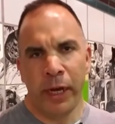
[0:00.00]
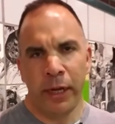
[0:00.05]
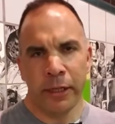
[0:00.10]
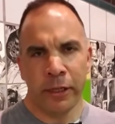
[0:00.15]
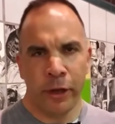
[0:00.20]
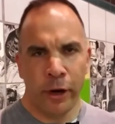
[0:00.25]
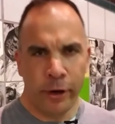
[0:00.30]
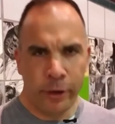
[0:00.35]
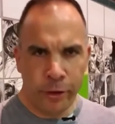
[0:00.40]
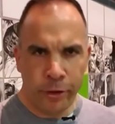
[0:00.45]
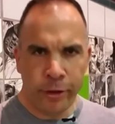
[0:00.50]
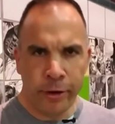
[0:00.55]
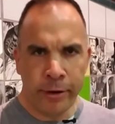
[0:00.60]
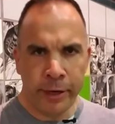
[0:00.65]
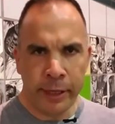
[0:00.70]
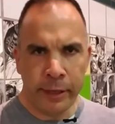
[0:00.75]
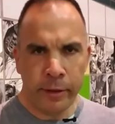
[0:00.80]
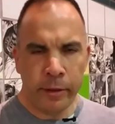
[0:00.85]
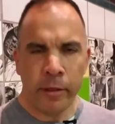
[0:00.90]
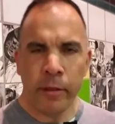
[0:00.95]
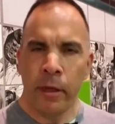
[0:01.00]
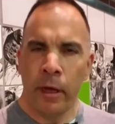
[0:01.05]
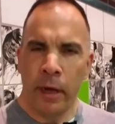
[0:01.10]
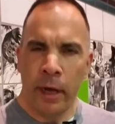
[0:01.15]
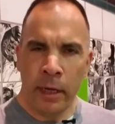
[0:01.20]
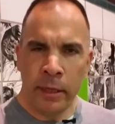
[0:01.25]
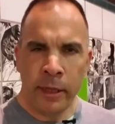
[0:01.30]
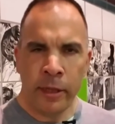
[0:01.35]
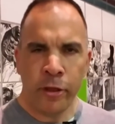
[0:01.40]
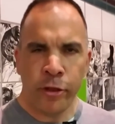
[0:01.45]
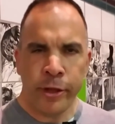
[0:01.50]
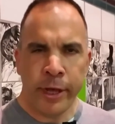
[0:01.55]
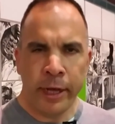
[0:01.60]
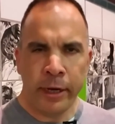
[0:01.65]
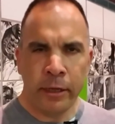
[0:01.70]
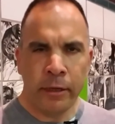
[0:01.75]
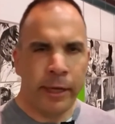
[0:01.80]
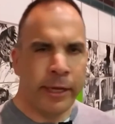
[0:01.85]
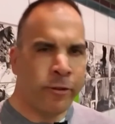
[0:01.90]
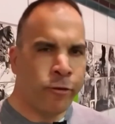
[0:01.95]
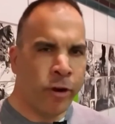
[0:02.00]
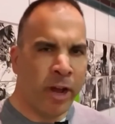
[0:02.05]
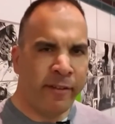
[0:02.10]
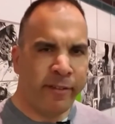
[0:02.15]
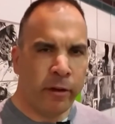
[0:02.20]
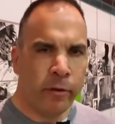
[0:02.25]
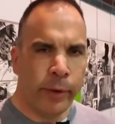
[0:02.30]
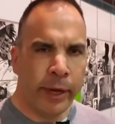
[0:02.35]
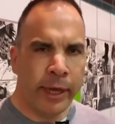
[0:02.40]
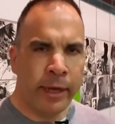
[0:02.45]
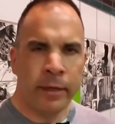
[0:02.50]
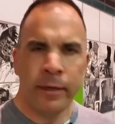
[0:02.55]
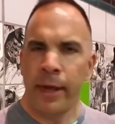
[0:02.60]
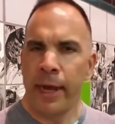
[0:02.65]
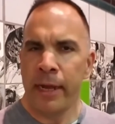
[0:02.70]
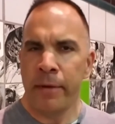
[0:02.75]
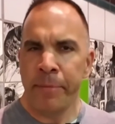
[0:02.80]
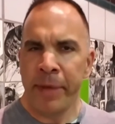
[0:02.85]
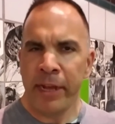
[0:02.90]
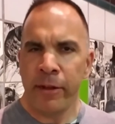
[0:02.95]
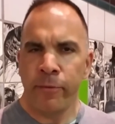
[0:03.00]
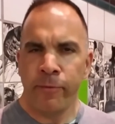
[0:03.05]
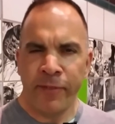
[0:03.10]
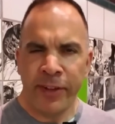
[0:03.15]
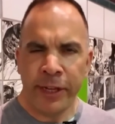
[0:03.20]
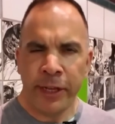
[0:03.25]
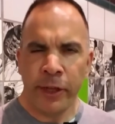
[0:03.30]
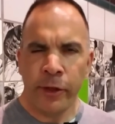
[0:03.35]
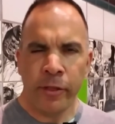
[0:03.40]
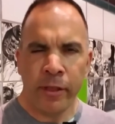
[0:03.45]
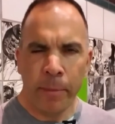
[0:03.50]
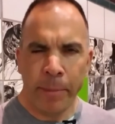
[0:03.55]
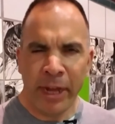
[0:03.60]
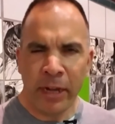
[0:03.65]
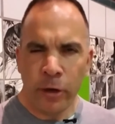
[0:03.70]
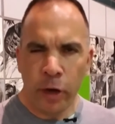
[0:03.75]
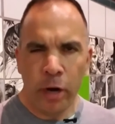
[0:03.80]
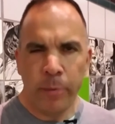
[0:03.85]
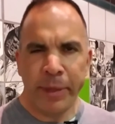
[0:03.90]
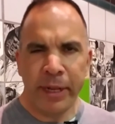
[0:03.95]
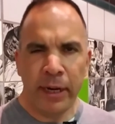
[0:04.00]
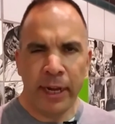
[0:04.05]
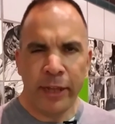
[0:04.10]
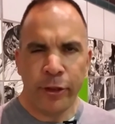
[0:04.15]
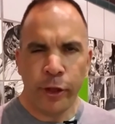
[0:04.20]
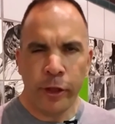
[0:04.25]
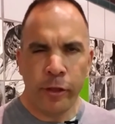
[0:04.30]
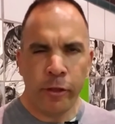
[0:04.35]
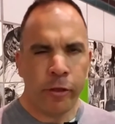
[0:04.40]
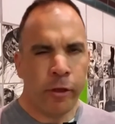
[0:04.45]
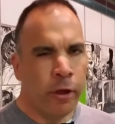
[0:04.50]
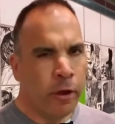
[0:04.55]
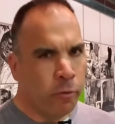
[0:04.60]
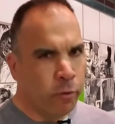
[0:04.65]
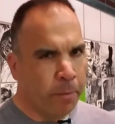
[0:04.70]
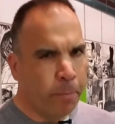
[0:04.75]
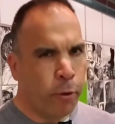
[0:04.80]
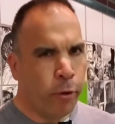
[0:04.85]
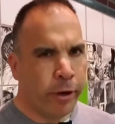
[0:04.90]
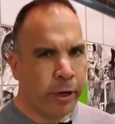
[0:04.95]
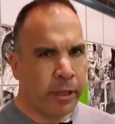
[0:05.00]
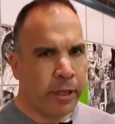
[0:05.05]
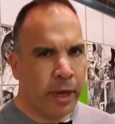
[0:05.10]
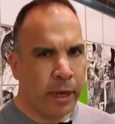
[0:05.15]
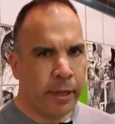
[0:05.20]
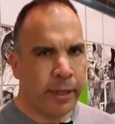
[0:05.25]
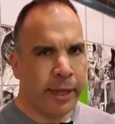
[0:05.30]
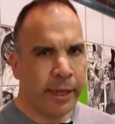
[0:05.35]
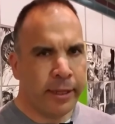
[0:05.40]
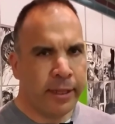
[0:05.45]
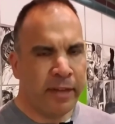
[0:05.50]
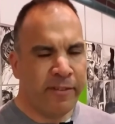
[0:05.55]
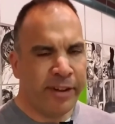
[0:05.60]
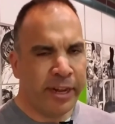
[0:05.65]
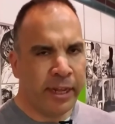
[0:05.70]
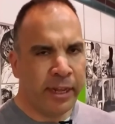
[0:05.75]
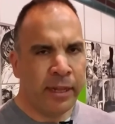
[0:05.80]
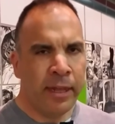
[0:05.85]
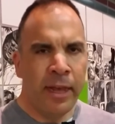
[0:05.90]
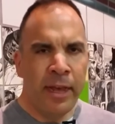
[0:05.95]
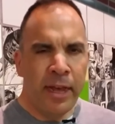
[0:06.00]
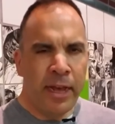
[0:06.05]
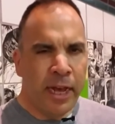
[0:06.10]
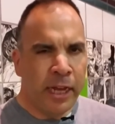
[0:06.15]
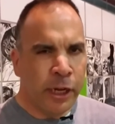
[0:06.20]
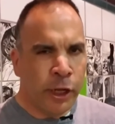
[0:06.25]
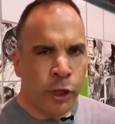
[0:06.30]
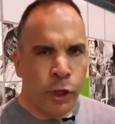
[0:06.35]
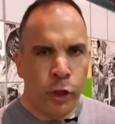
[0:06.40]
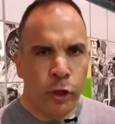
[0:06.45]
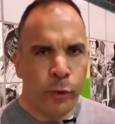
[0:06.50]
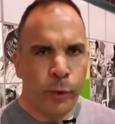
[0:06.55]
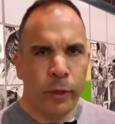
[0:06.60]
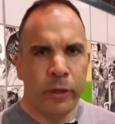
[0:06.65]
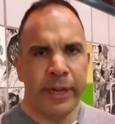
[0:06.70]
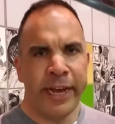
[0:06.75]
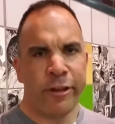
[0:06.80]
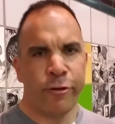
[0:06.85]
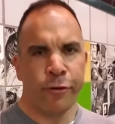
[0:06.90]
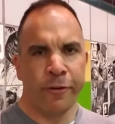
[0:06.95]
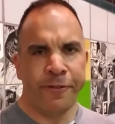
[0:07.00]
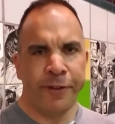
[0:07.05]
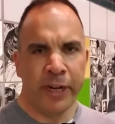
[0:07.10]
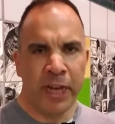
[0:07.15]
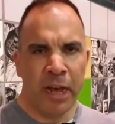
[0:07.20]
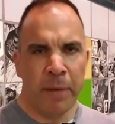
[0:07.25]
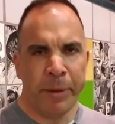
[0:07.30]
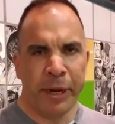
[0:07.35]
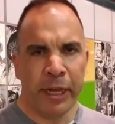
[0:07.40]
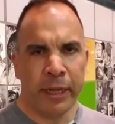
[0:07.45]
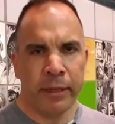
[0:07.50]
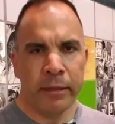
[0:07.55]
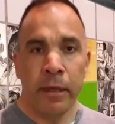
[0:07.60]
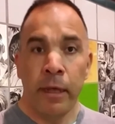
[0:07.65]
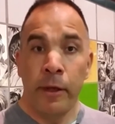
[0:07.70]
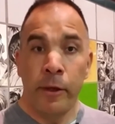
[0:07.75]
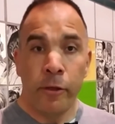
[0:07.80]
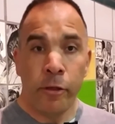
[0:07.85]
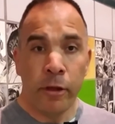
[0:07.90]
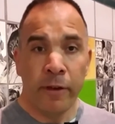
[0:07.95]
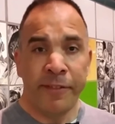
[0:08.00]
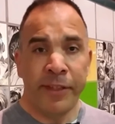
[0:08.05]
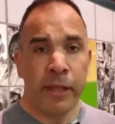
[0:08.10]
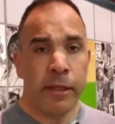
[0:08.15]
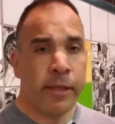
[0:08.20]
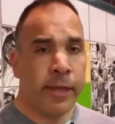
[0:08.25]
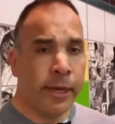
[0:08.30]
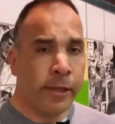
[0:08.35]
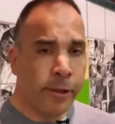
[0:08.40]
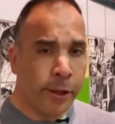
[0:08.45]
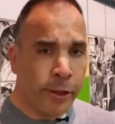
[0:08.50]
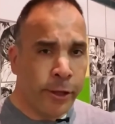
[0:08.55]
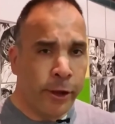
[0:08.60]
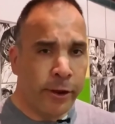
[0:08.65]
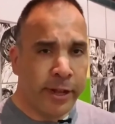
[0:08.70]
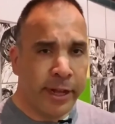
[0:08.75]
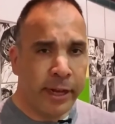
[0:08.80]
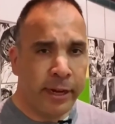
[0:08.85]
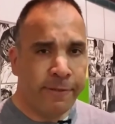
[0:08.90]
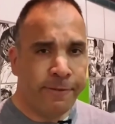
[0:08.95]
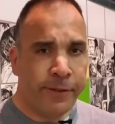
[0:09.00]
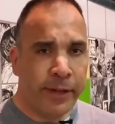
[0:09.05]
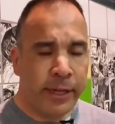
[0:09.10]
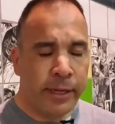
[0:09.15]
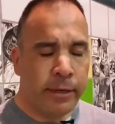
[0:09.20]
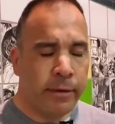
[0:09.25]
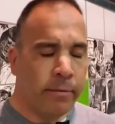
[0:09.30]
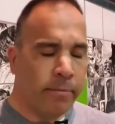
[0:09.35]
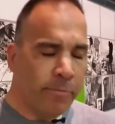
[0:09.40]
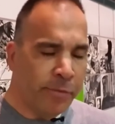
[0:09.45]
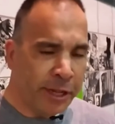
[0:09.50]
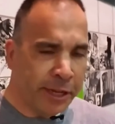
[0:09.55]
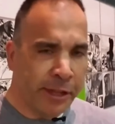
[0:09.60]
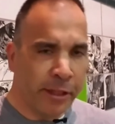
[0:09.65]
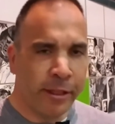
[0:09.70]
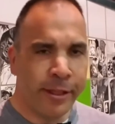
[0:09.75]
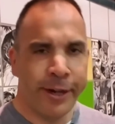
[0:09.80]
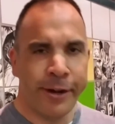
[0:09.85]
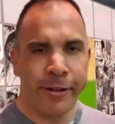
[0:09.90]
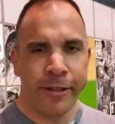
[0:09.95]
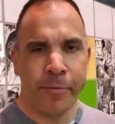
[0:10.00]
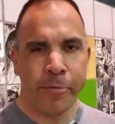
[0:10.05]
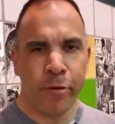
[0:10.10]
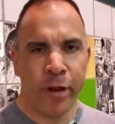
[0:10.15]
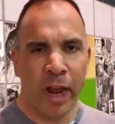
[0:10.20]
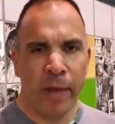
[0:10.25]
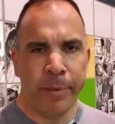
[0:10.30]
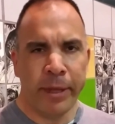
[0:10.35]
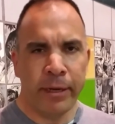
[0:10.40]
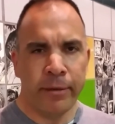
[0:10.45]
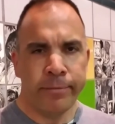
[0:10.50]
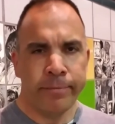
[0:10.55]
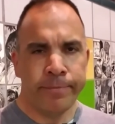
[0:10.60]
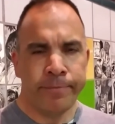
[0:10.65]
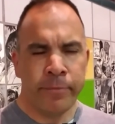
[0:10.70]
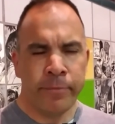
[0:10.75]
Wild Card Journeys. On this channel I travel around and make videos about urban legends, reported haunted activity, and unusual natural phenomena. So if this sounds like your kind of fun, then consider subscribing.